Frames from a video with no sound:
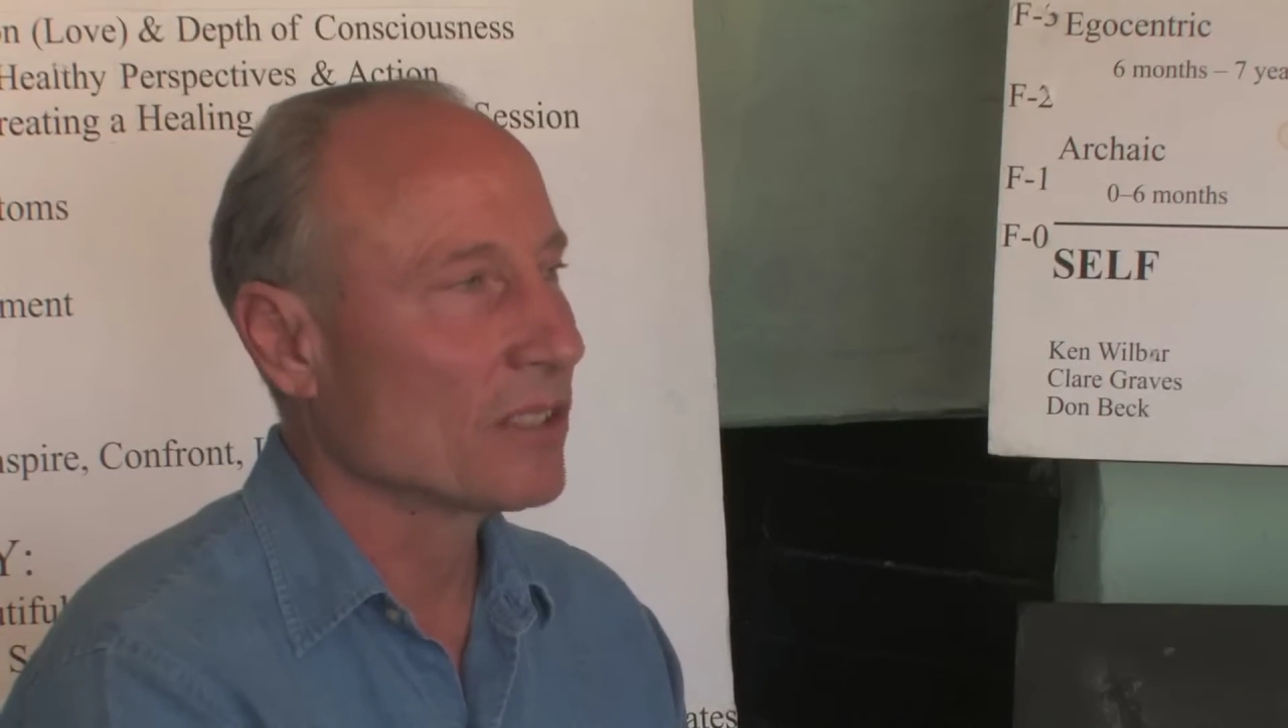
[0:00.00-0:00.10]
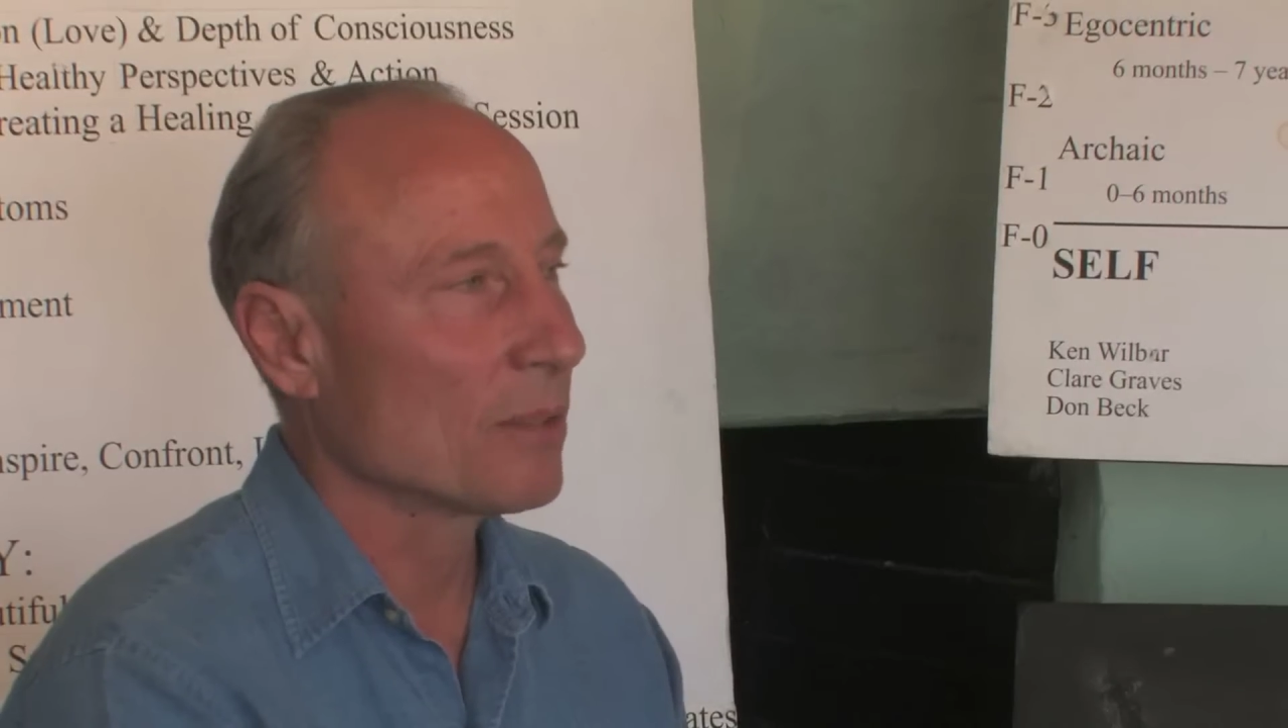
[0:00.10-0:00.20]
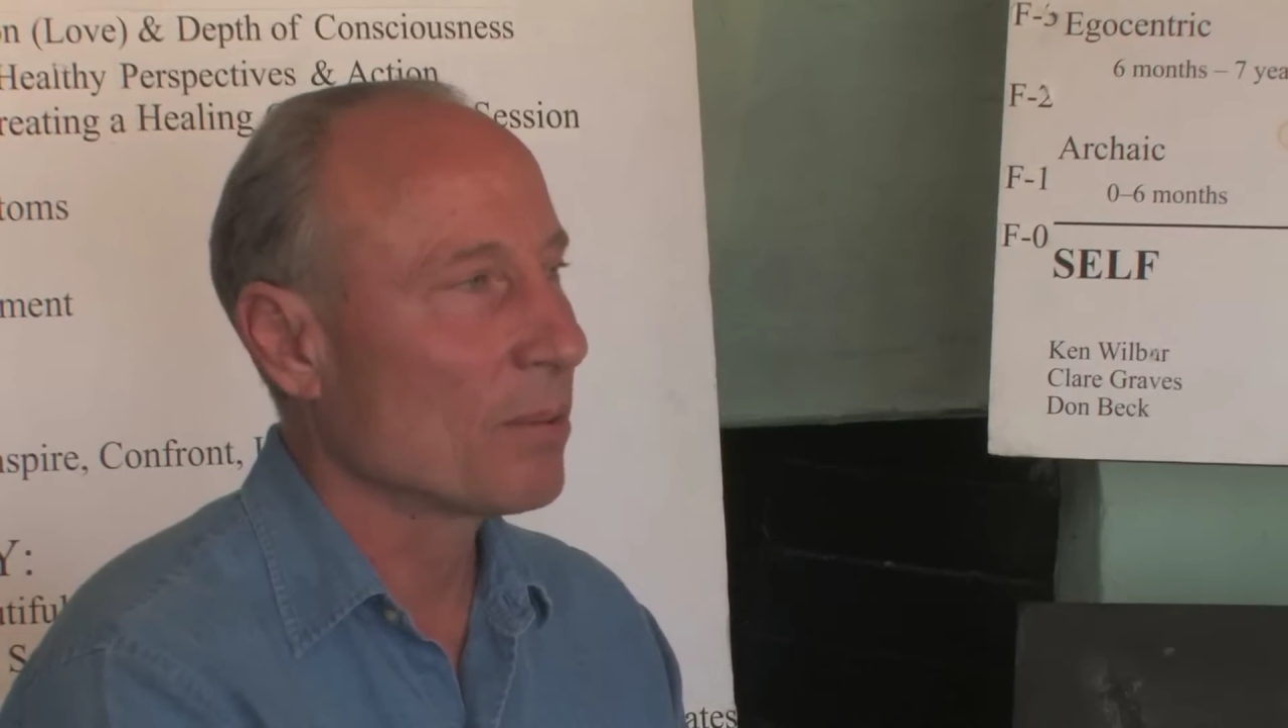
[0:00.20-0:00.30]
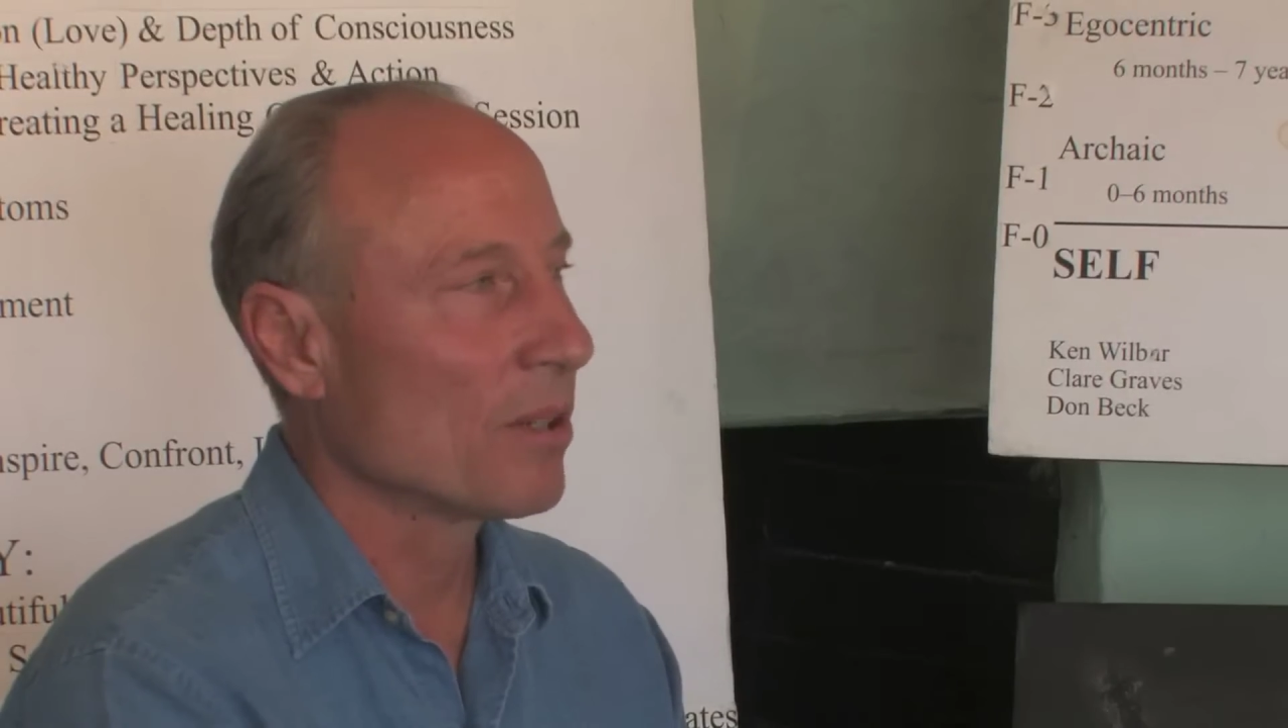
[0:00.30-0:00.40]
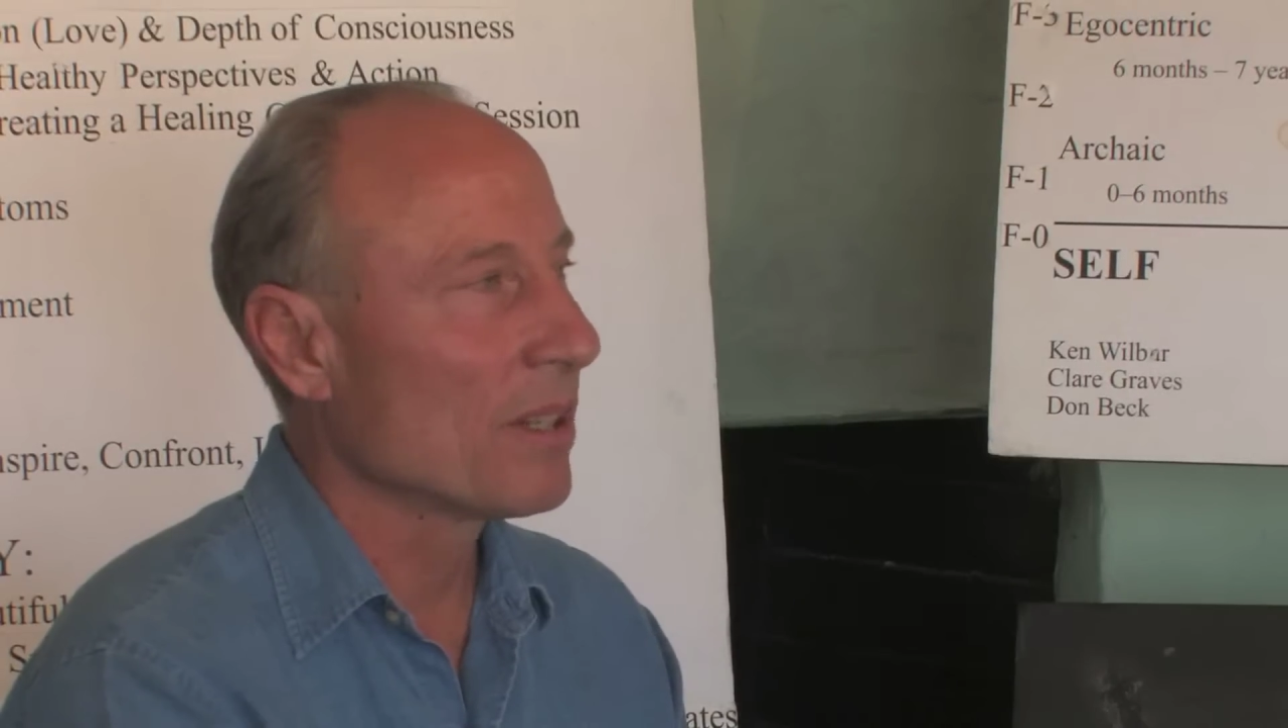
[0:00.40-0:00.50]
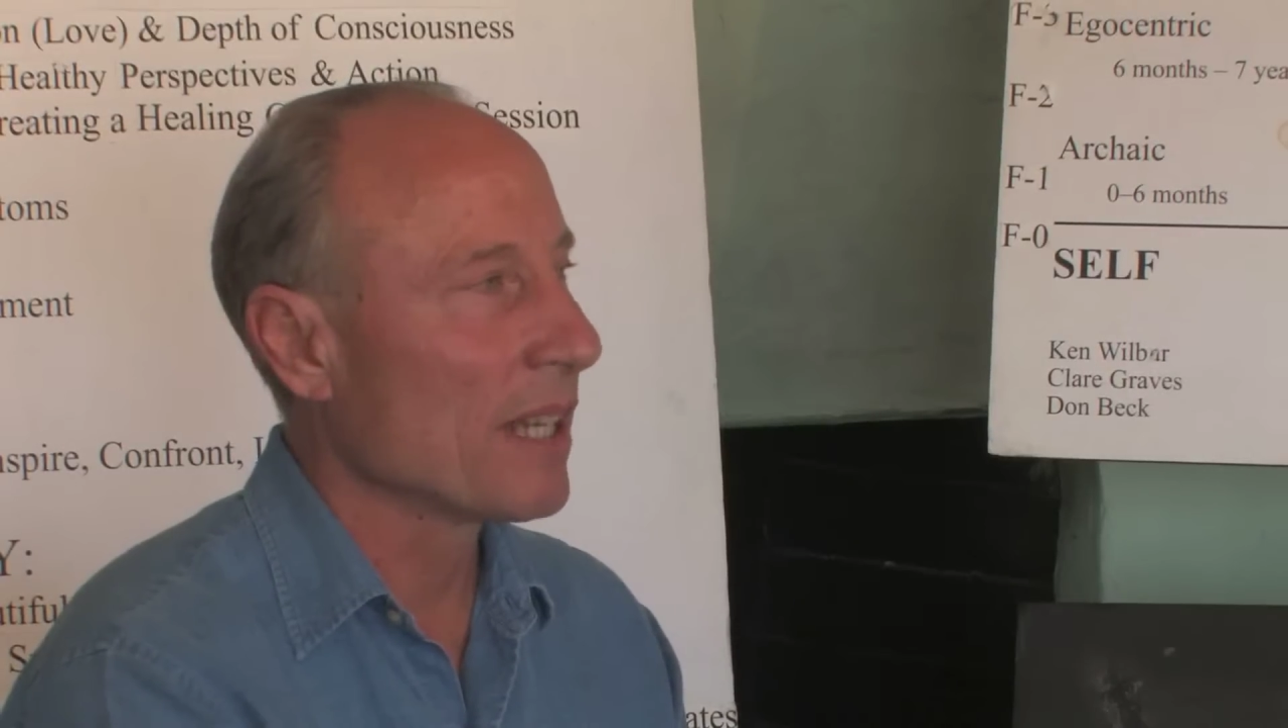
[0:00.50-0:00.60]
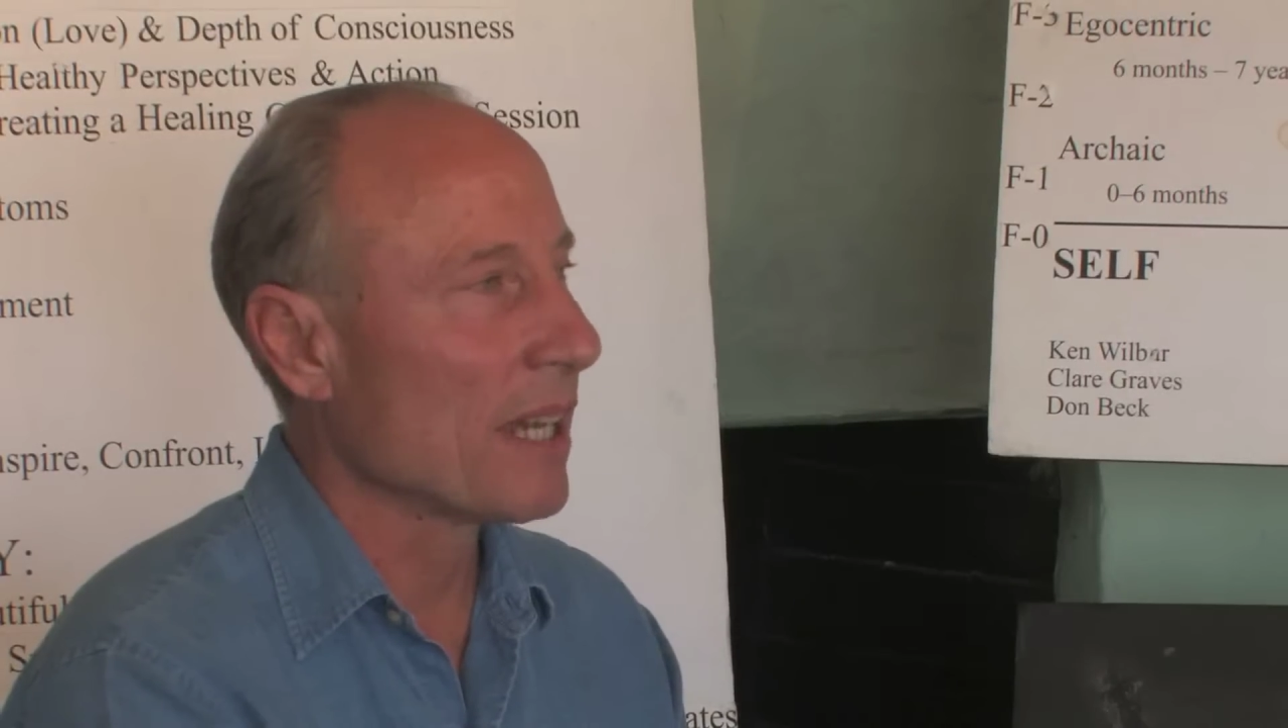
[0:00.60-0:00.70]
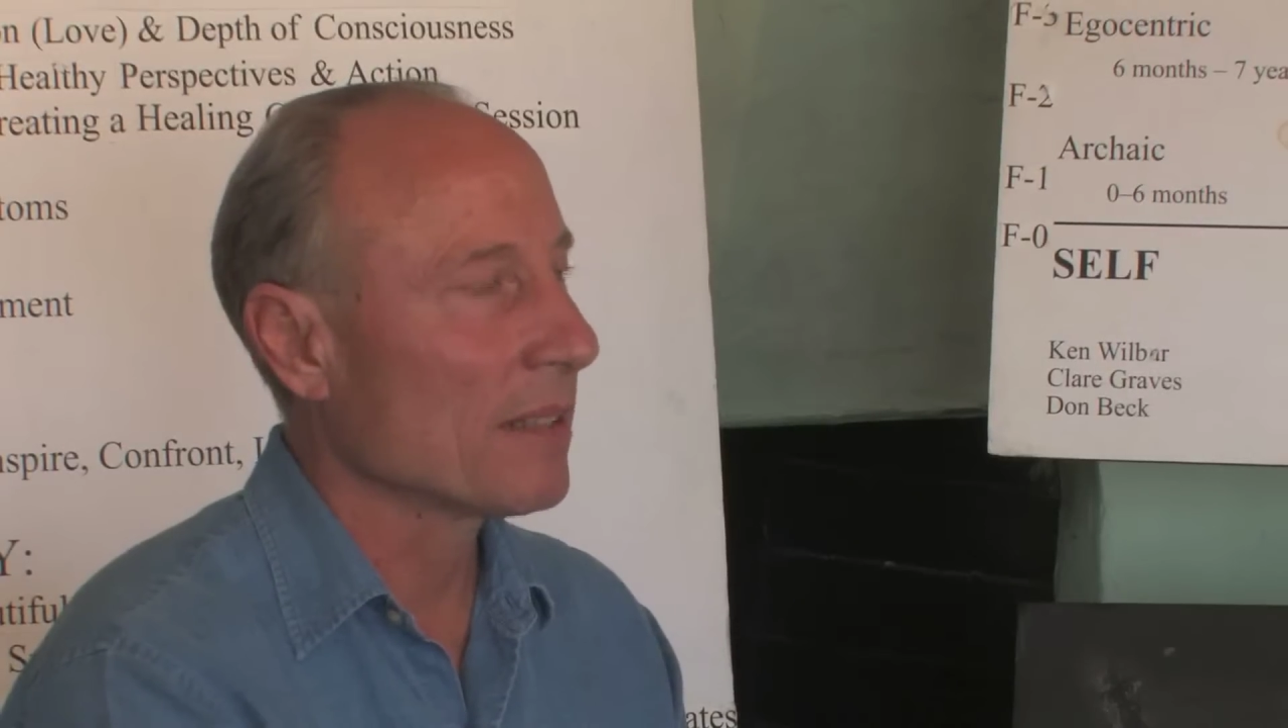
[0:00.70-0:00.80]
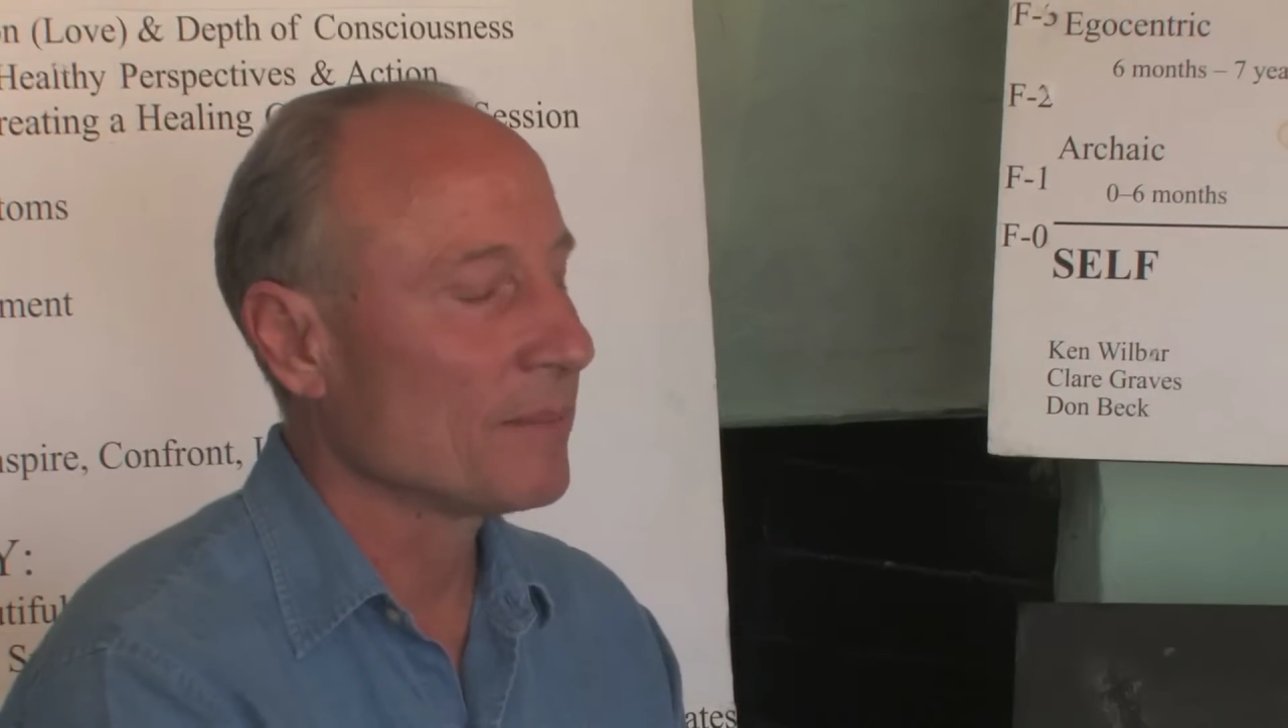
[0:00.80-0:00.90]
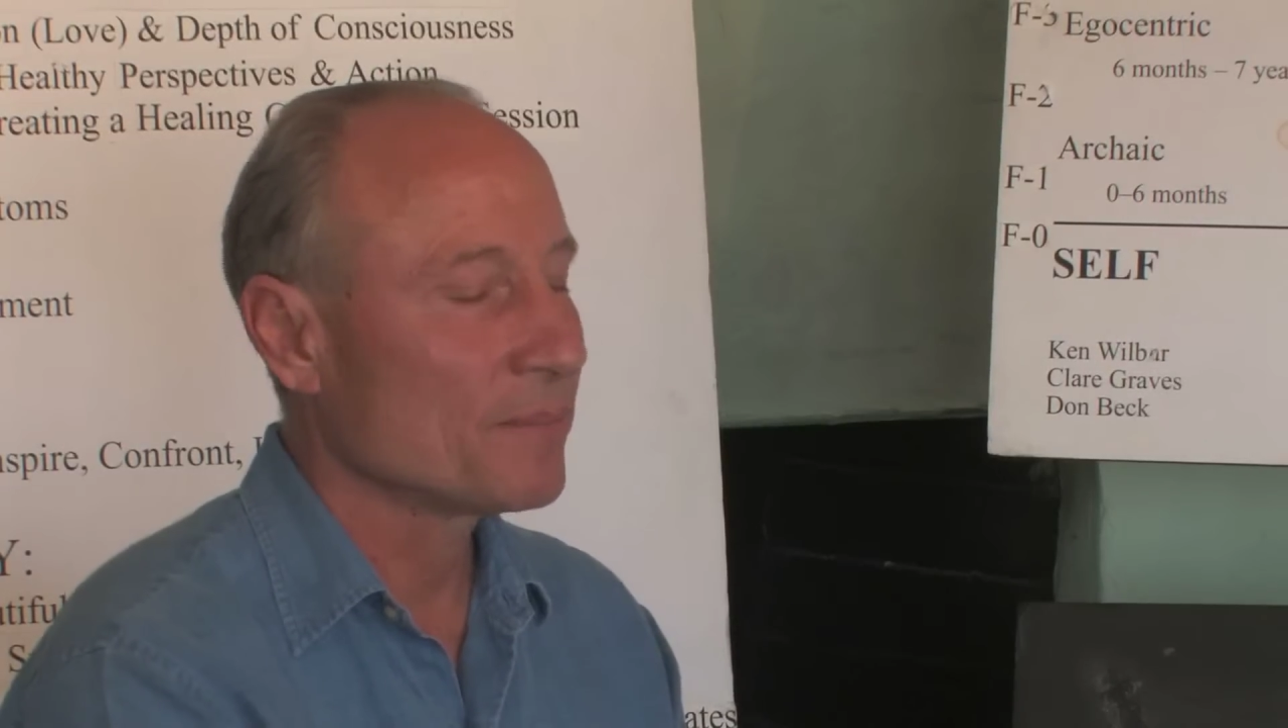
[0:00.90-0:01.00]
and support that.